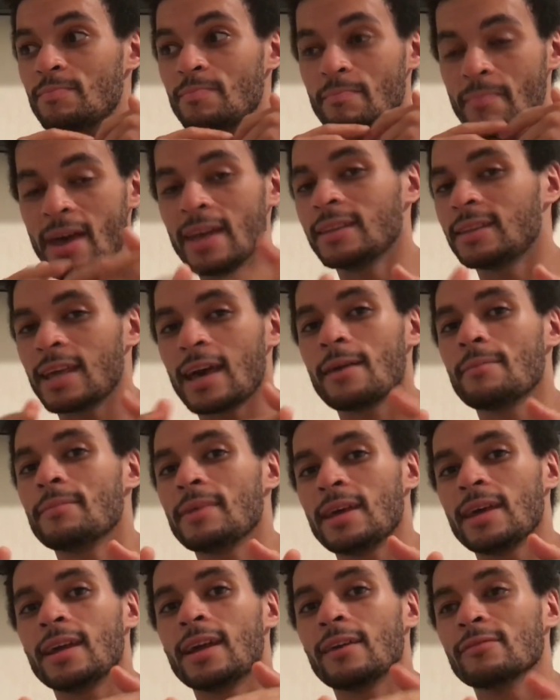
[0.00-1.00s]
met that
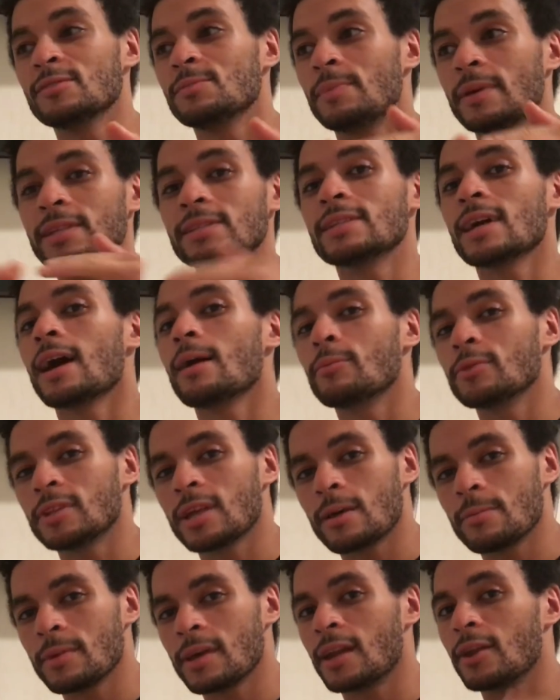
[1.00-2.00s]
man. I've spent time with
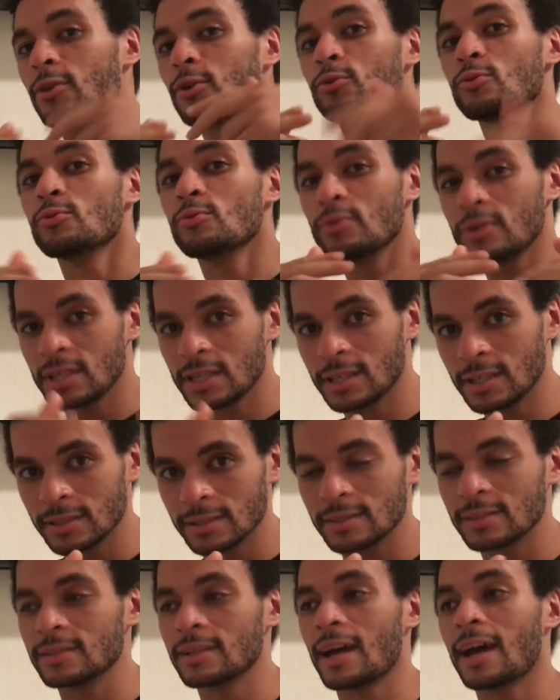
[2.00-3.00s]
that man. I know who he
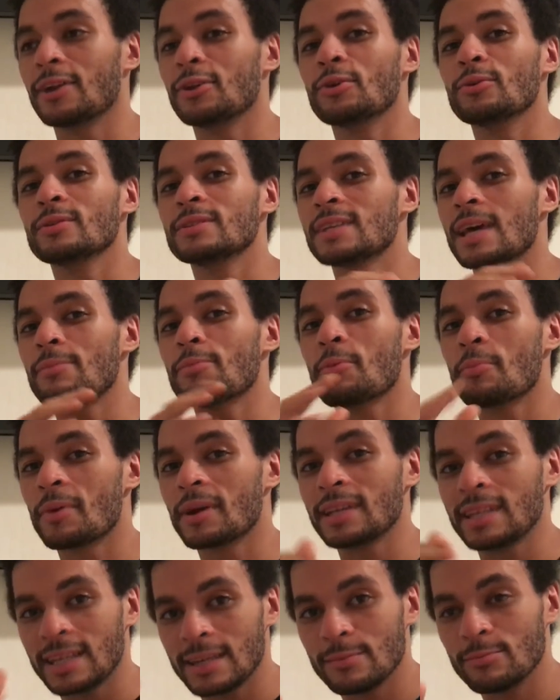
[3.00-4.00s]
is. I know the type of
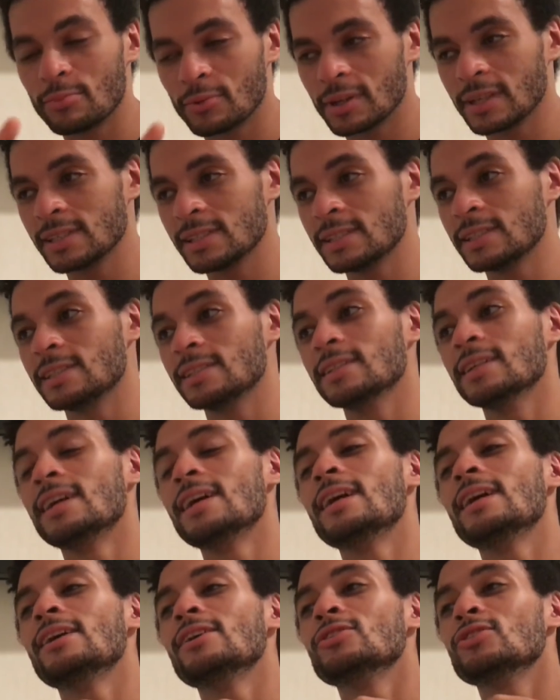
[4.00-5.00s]
money he brings in.
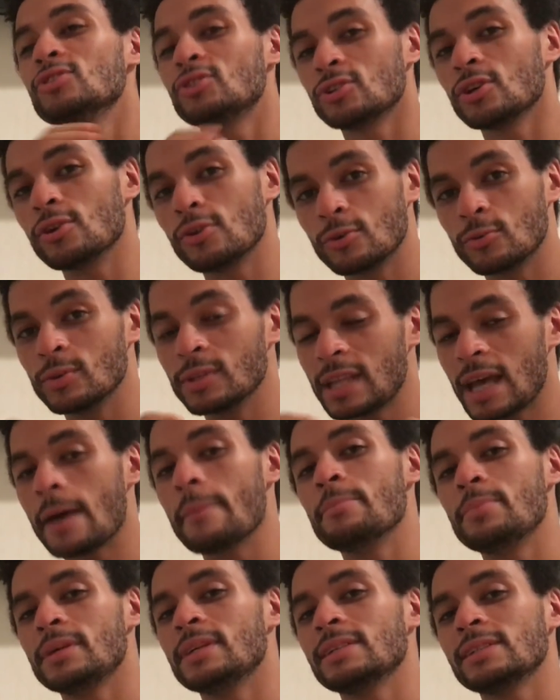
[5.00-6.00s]
So, with
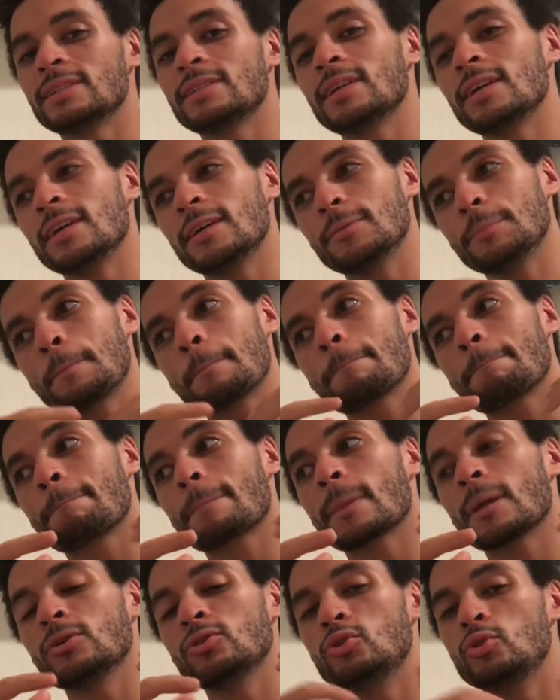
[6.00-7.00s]
that being said,
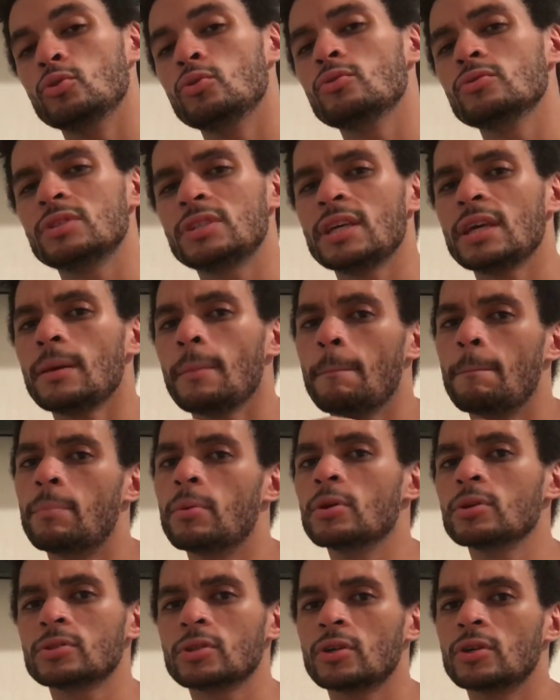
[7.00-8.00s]
dudes getting
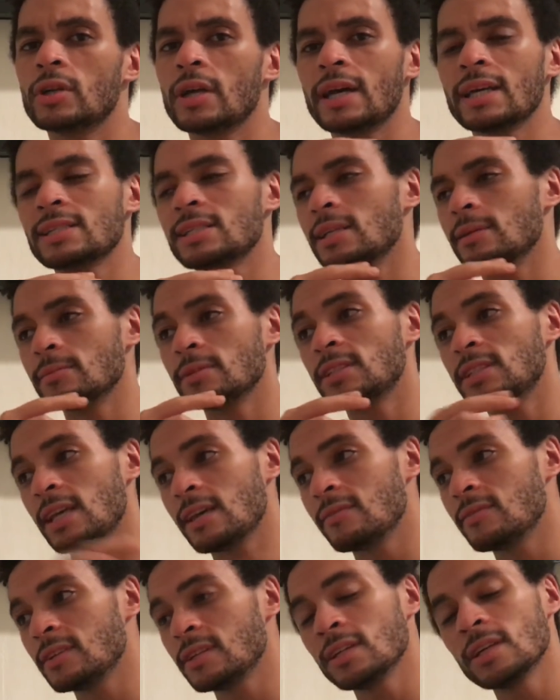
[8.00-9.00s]
booked on
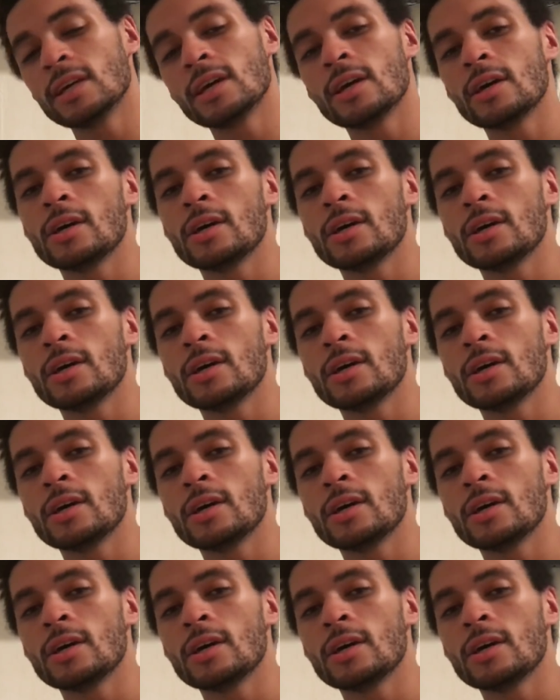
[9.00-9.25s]
SM7,